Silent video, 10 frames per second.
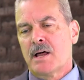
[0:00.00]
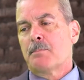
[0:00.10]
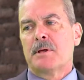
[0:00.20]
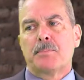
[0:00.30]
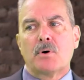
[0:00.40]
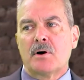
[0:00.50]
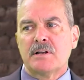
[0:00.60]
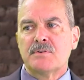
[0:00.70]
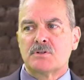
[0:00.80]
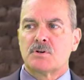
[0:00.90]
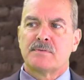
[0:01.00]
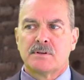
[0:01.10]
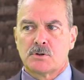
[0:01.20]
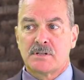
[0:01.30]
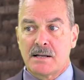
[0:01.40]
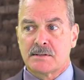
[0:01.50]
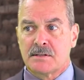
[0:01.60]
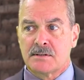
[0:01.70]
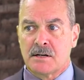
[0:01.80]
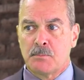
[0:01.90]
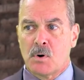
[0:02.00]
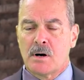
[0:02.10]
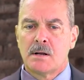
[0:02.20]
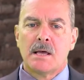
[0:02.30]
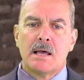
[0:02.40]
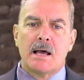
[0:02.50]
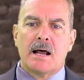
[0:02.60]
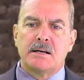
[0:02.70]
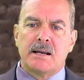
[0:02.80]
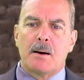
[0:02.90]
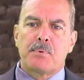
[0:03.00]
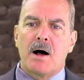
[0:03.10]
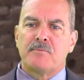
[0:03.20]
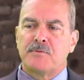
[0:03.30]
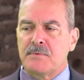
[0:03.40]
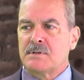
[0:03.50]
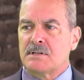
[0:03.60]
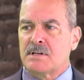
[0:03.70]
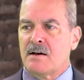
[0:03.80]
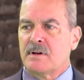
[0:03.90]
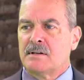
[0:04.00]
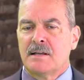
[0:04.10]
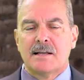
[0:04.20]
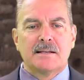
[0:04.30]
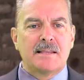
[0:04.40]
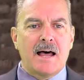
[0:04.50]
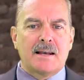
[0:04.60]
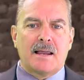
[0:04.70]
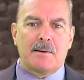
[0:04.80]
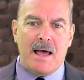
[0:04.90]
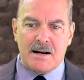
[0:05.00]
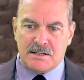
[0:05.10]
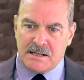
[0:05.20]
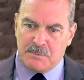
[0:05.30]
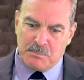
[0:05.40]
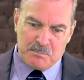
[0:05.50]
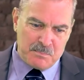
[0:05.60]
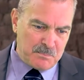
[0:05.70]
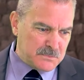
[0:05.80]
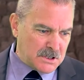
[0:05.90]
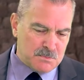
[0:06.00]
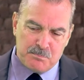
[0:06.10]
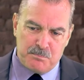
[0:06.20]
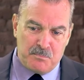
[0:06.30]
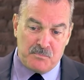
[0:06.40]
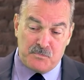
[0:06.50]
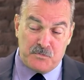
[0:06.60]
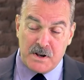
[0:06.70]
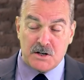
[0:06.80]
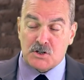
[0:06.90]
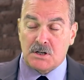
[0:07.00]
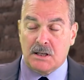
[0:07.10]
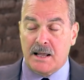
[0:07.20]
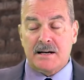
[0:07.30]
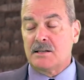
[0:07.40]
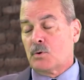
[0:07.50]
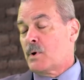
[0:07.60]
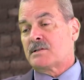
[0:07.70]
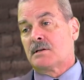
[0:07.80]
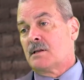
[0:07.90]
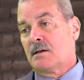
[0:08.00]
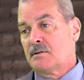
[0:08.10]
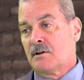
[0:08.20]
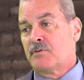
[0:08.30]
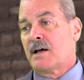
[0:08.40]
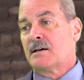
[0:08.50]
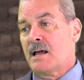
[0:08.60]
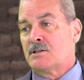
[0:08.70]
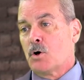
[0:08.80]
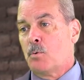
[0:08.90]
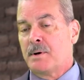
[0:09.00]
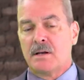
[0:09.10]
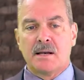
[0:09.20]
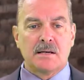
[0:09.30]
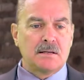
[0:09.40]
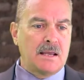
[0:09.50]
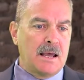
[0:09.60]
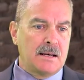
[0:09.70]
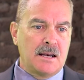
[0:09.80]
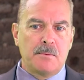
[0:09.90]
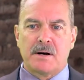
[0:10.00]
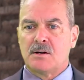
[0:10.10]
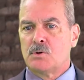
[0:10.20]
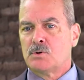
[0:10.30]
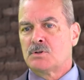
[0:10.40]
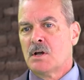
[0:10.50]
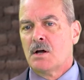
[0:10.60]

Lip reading: now people aren't even serving their sentences anymore. And then you have Prop 57 that actually just finished letting the rest of the floodgates open, and anybody who's